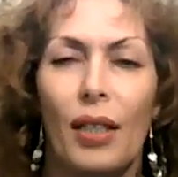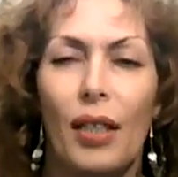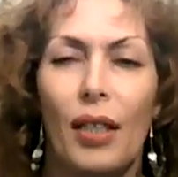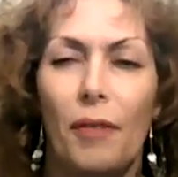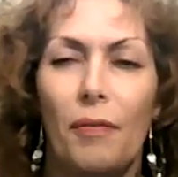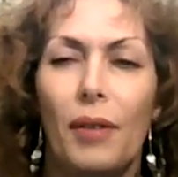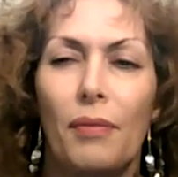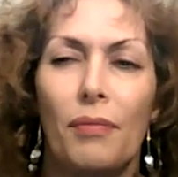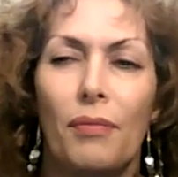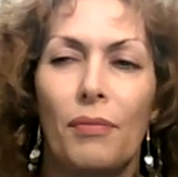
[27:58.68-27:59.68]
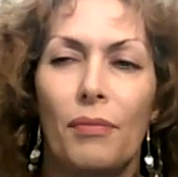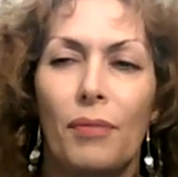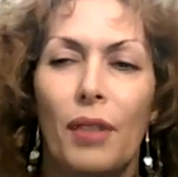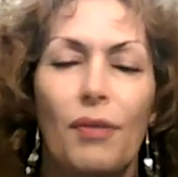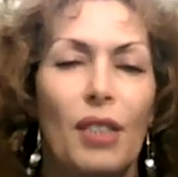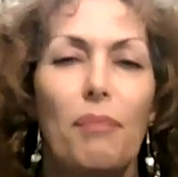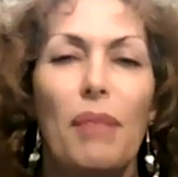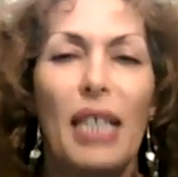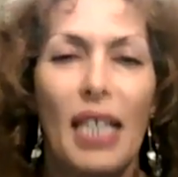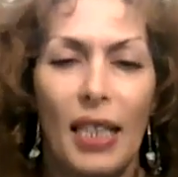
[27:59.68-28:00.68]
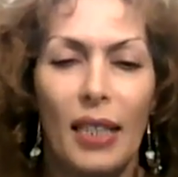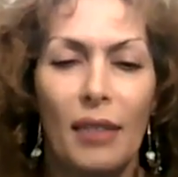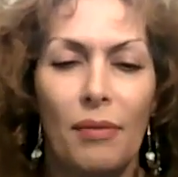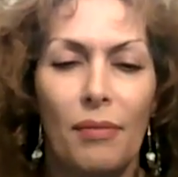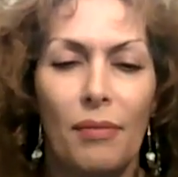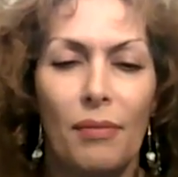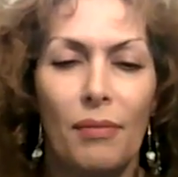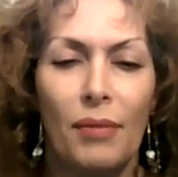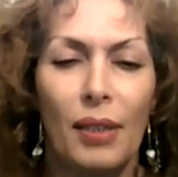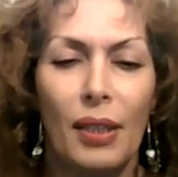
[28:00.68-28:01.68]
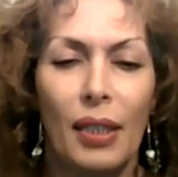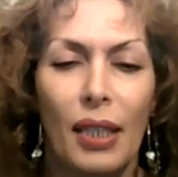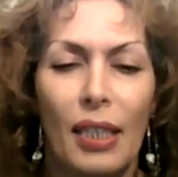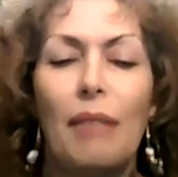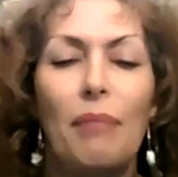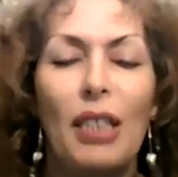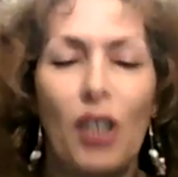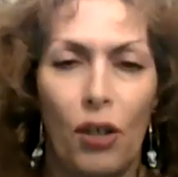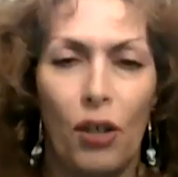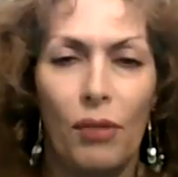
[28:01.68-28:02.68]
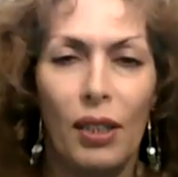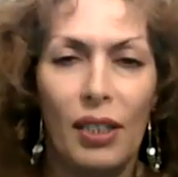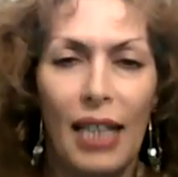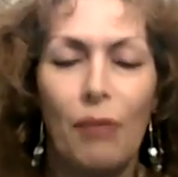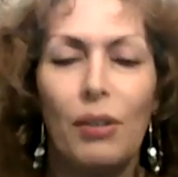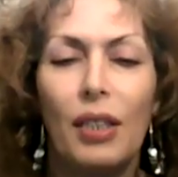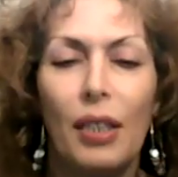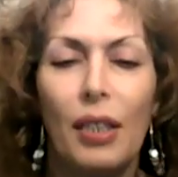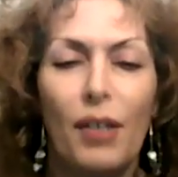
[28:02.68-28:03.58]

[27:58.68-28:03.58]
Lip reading: of just being. Let me know, because that would give